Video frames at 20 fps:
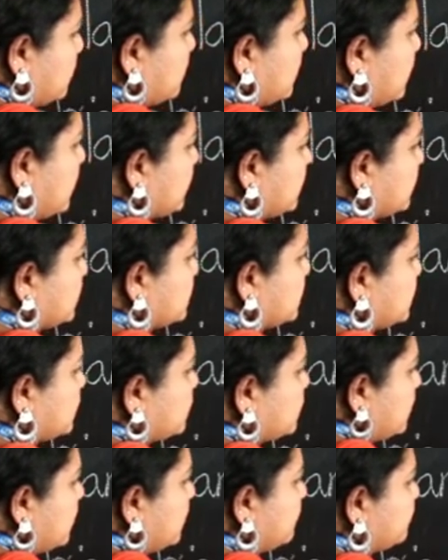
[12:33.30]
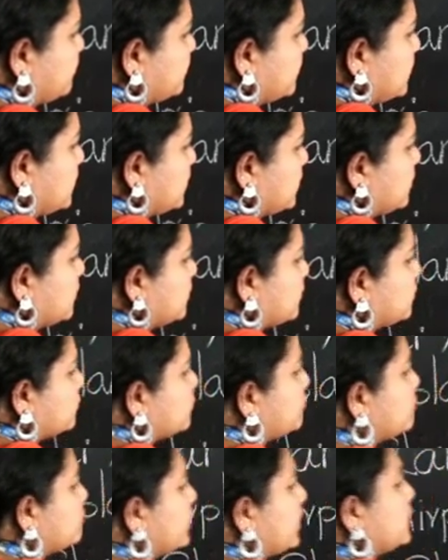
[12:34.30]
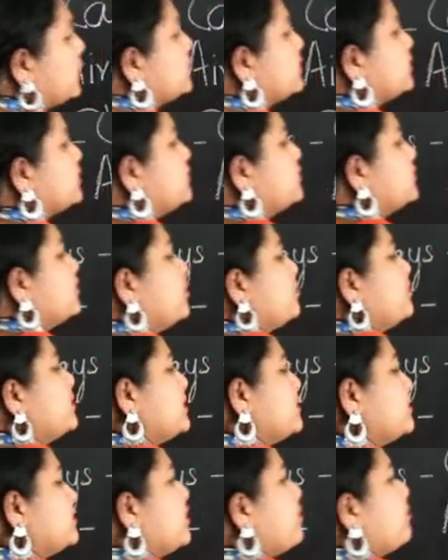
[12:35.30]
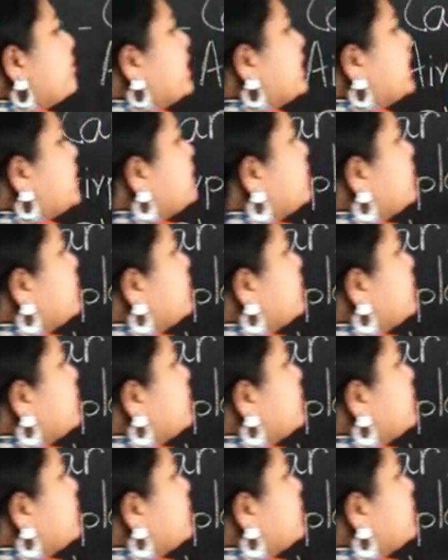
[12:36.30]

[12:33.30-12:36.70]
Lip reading: etc. So etc. means there are many